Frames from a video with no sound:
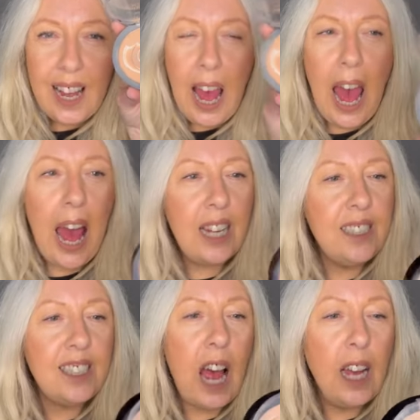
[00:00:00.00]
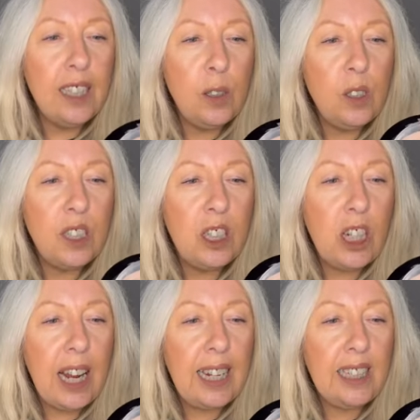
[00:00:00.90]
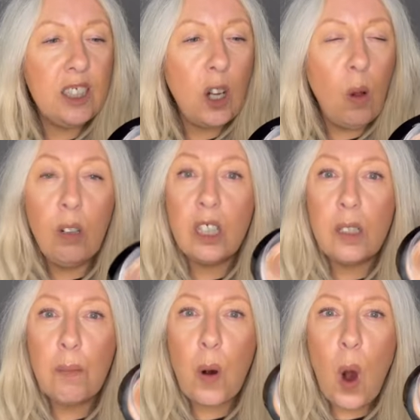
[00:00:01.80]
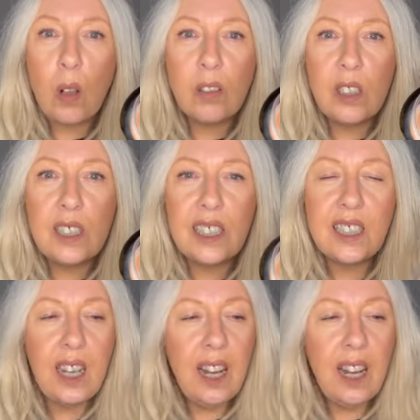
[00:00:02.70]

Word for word: And I use the shade Golden Bronze.